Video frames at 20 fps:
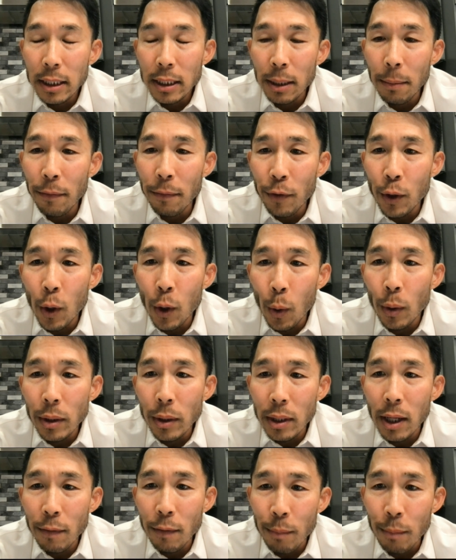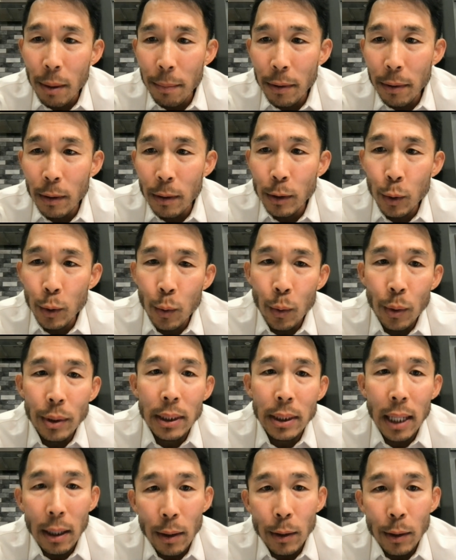Some of you are old enough. Remember those
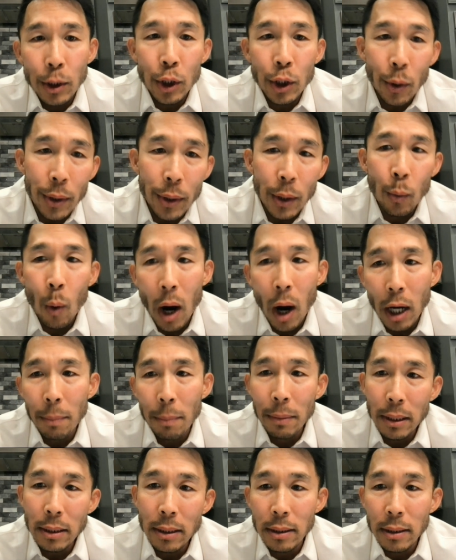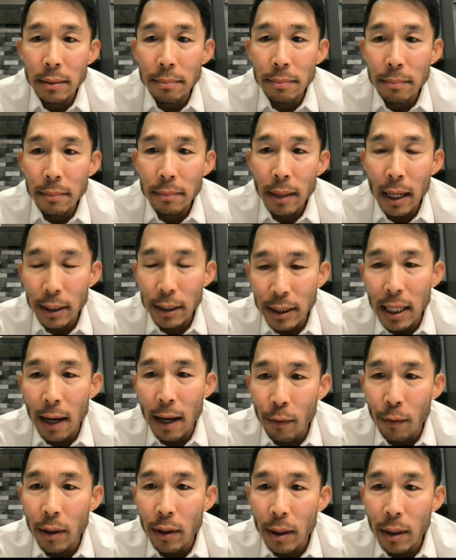cool yellow Sony Walkmans? I used to
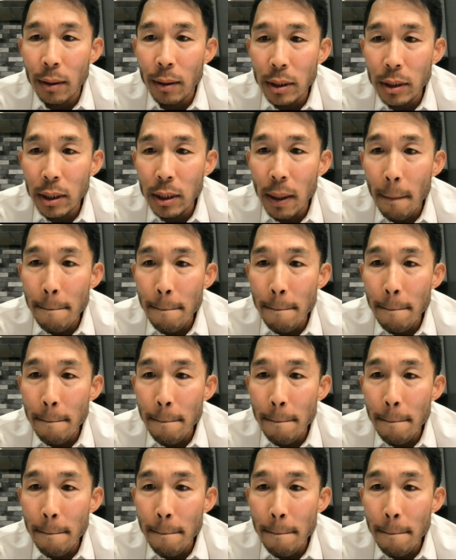have one of those.